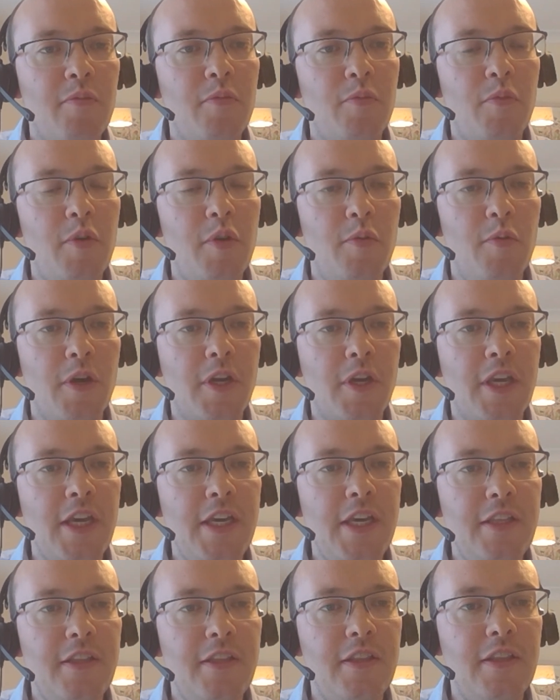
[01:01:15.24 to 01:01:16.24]
We were
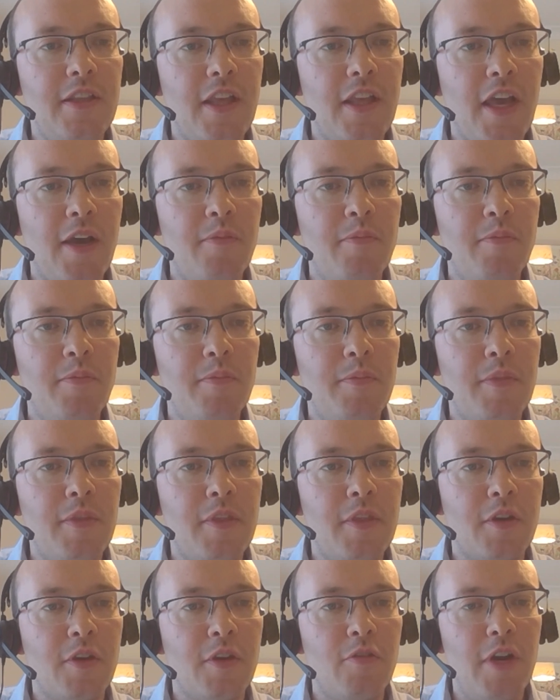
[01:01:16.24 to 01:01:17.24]
keen
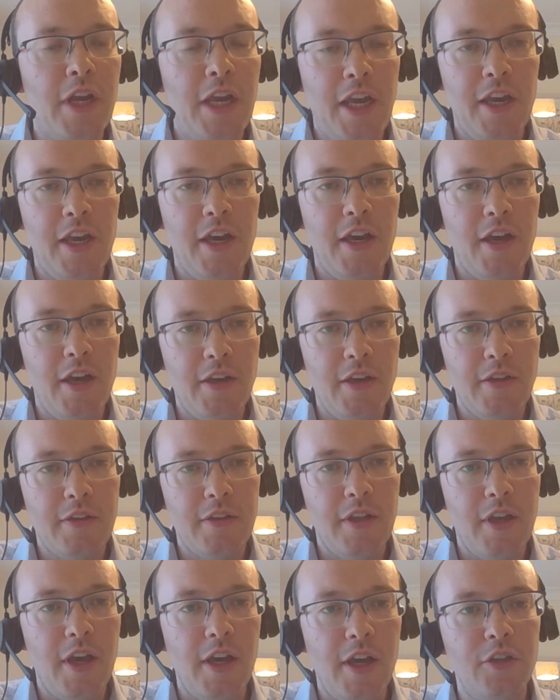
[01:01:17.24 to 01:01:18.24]
to create
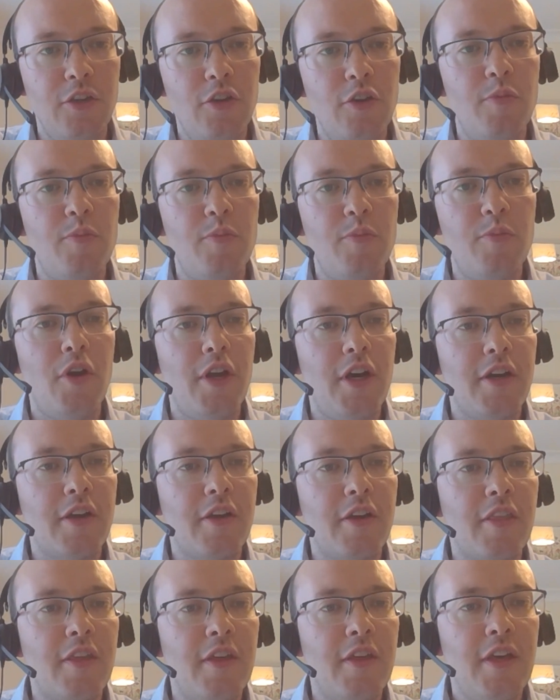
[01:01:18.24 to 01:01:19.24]
a new
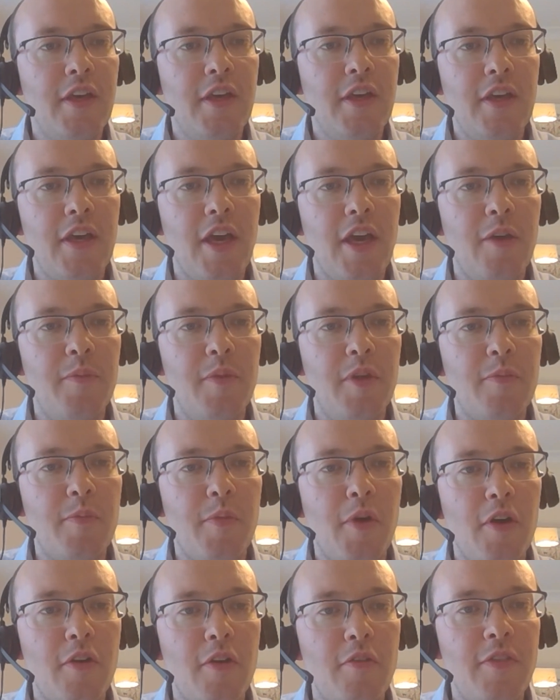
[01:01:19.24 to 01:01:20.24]
product as
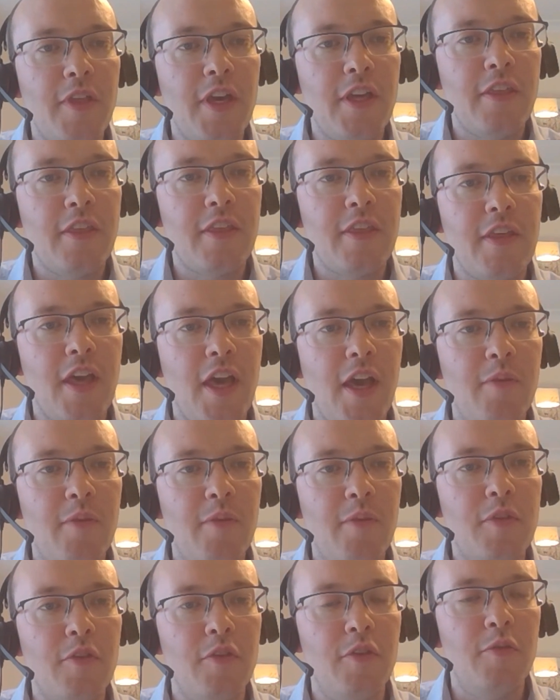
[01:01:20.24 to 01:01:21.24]
part of this,
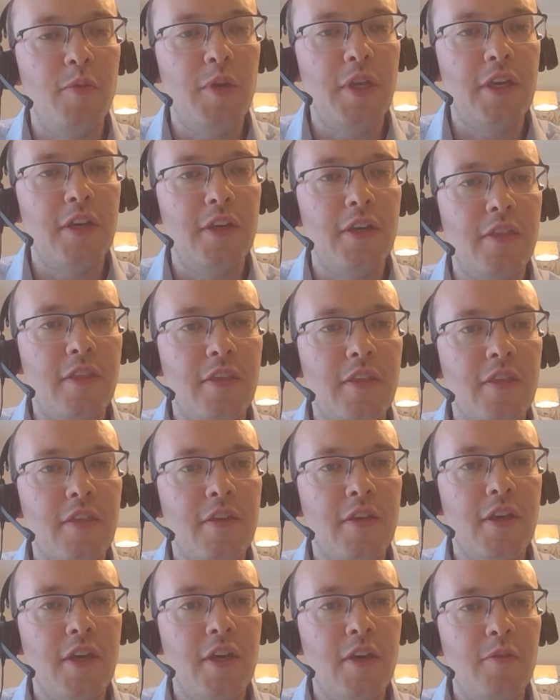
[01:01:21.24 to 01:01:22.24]
so that we
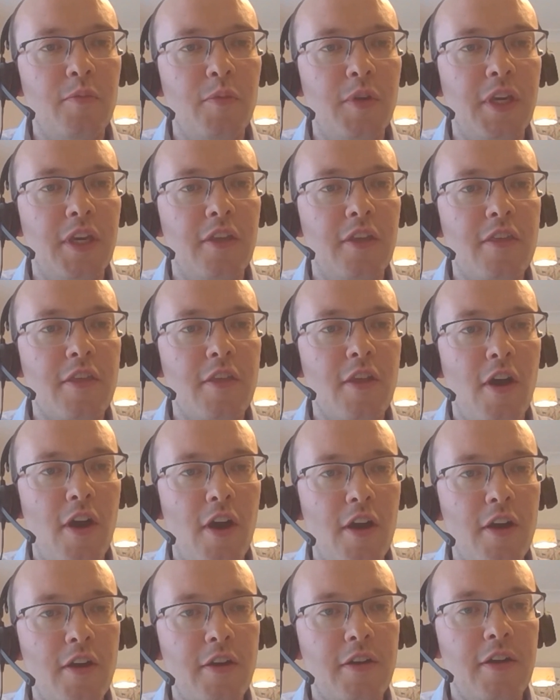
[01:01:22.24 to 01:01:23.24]
could
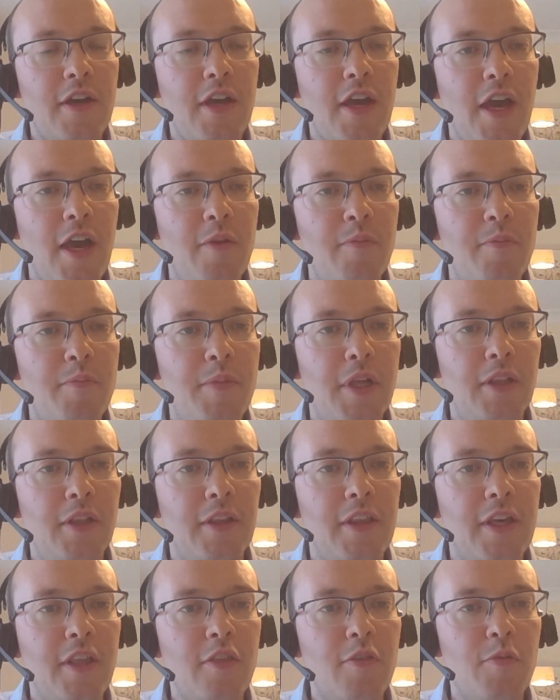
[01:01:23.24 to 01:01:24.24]
start
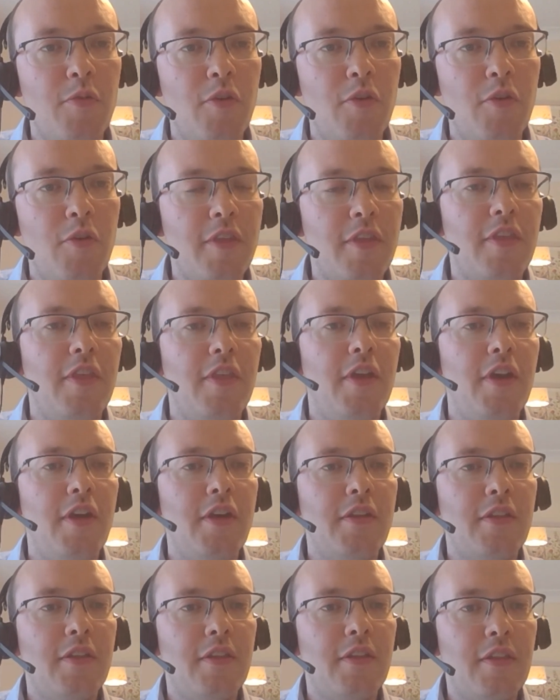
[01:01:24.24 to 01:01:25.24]
building towards
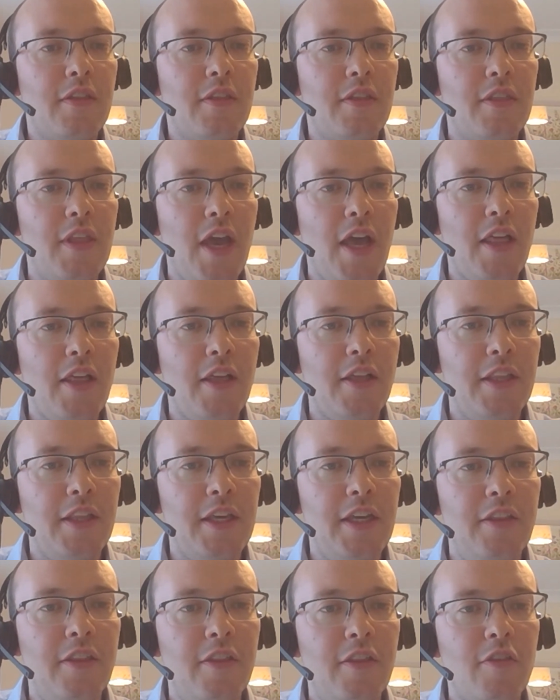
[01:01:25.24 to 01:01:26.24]
the
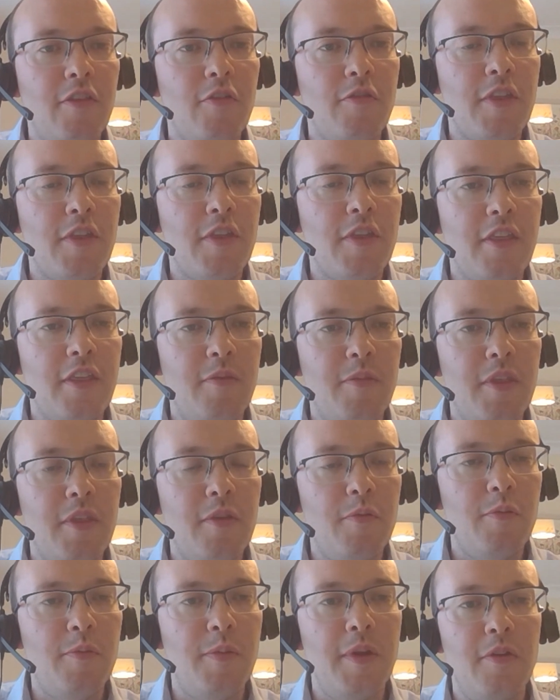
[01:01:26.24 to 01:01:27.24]
LLE and the sort of systems
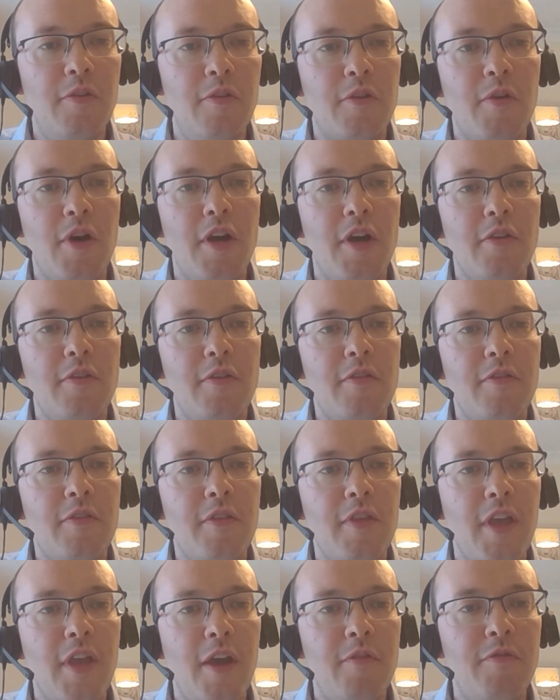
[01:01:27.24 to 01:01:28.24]
that will be required
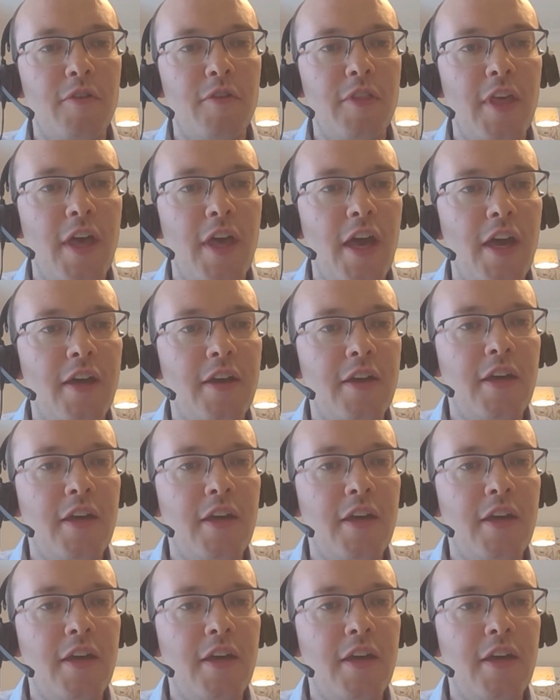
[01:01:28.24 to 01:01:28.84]
for that.